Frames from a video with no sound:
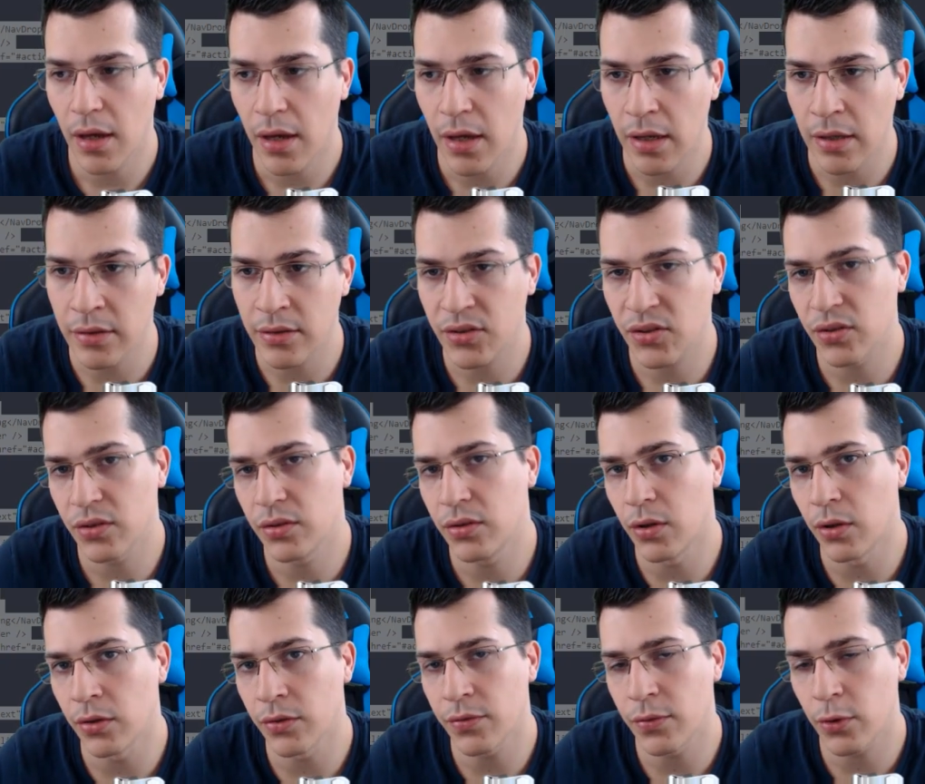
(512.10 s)
And
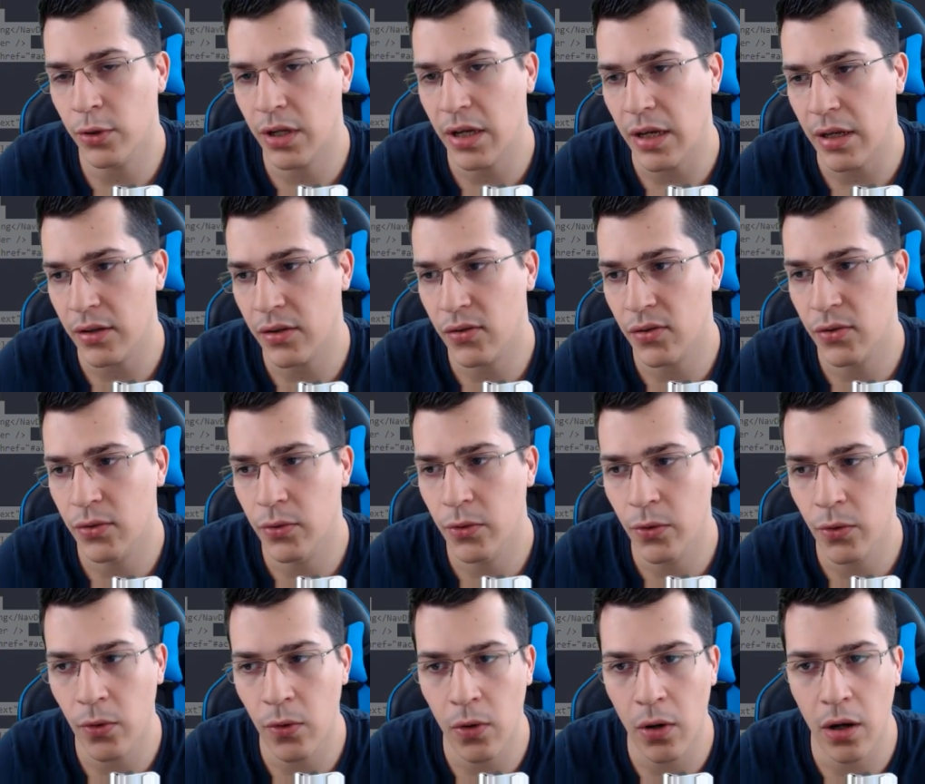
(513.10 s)
don't forget
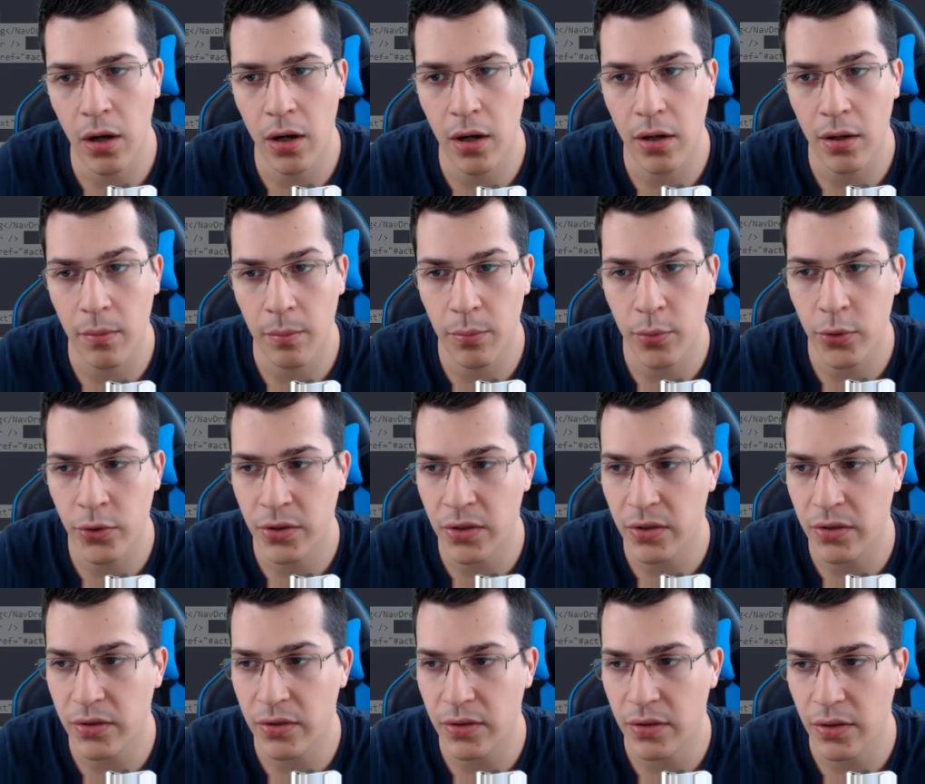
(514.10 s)
to uh, put
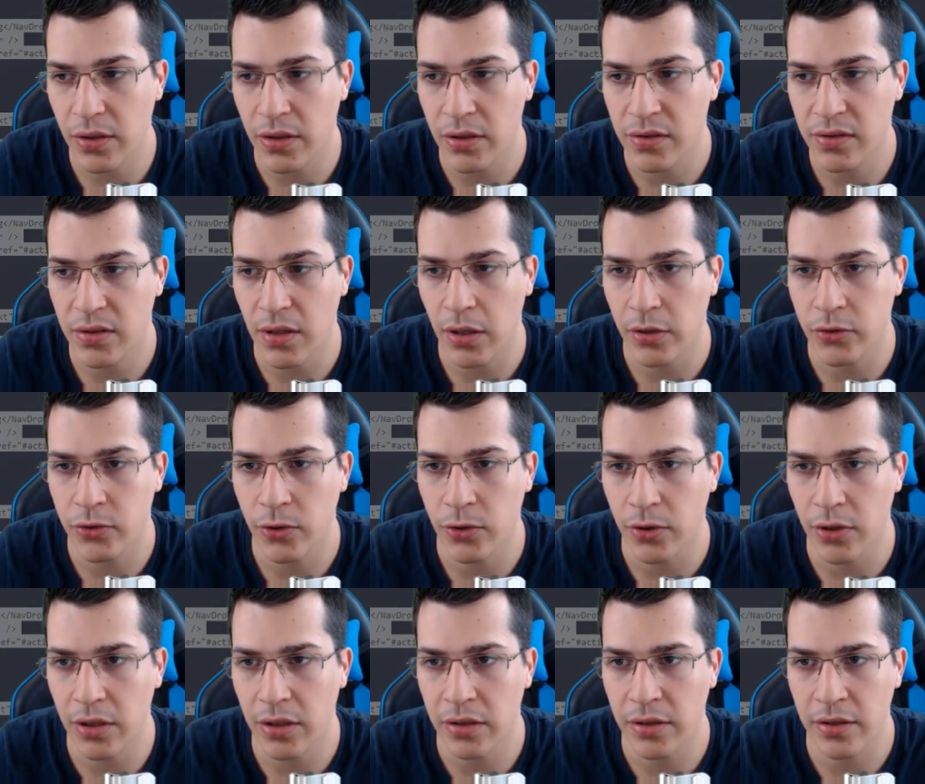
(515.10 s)
it inside
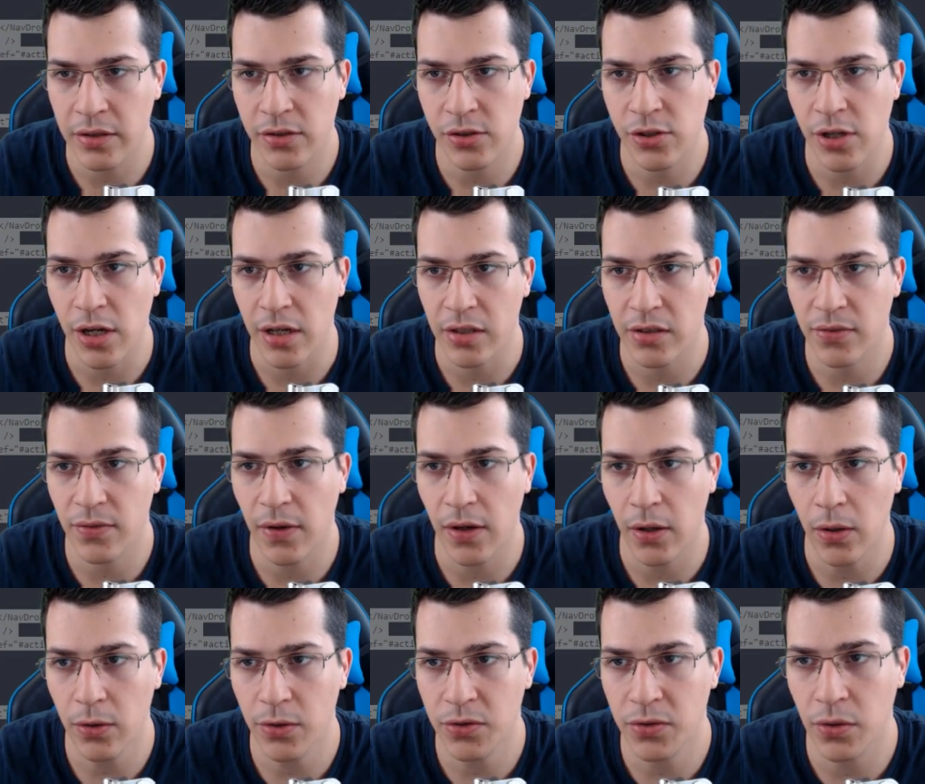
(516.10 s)
your index.js
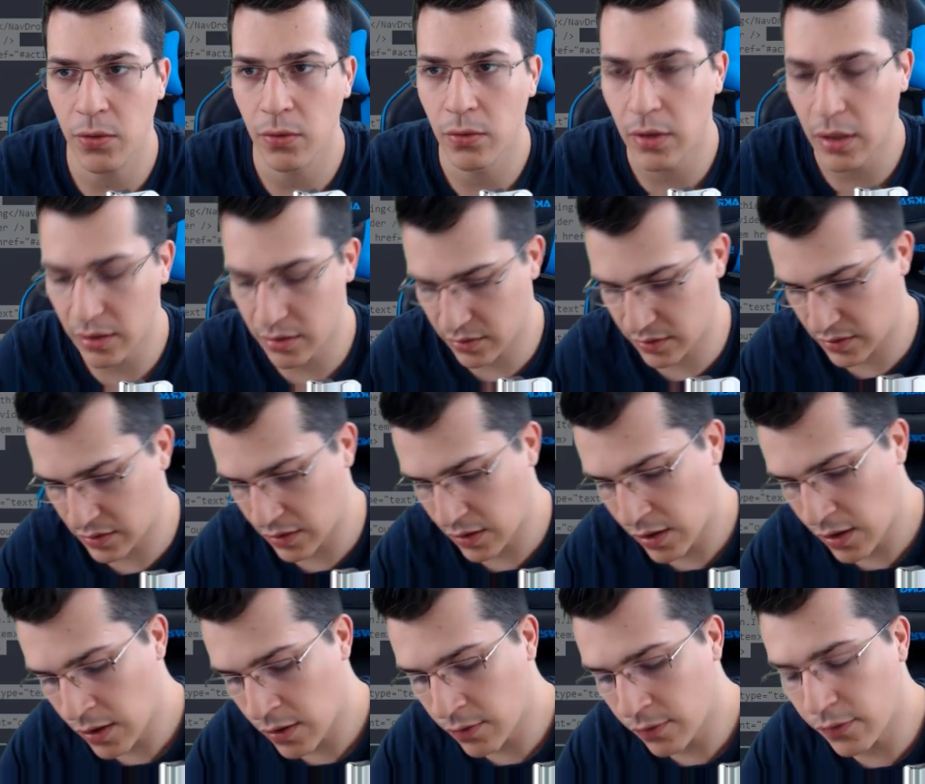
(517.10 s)
file. So let's
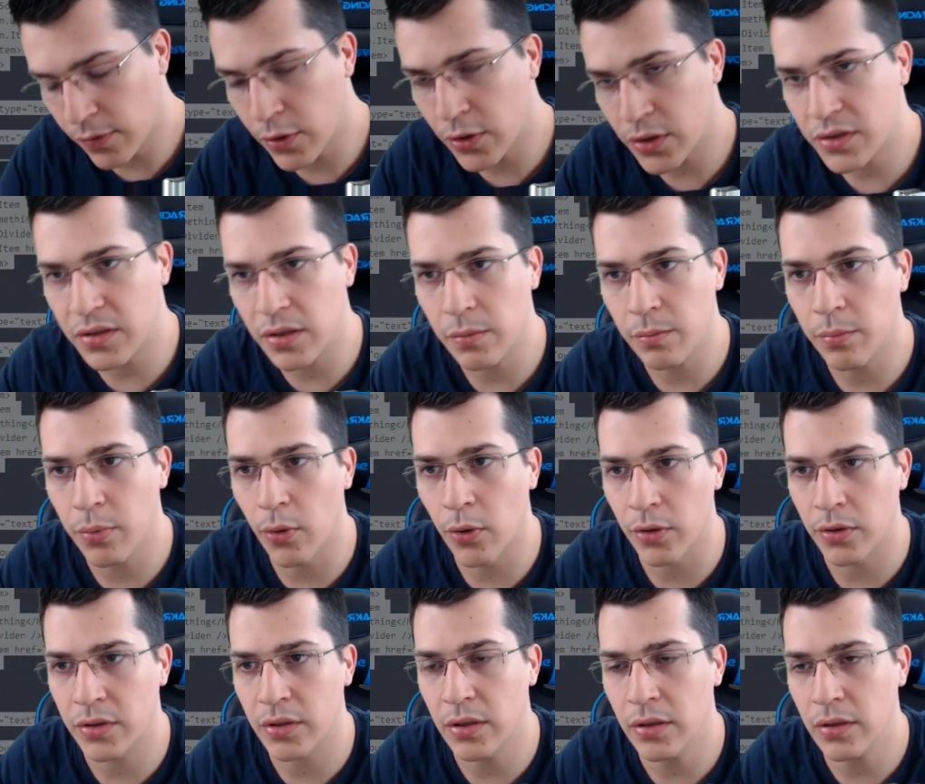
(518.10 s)
first
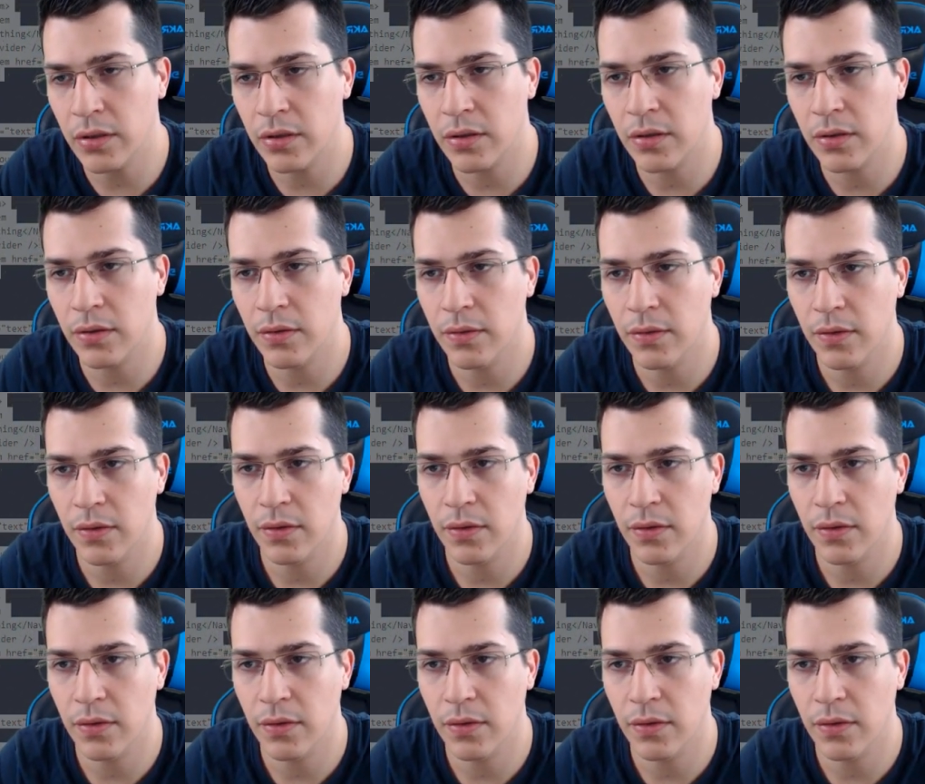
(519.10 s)
import it,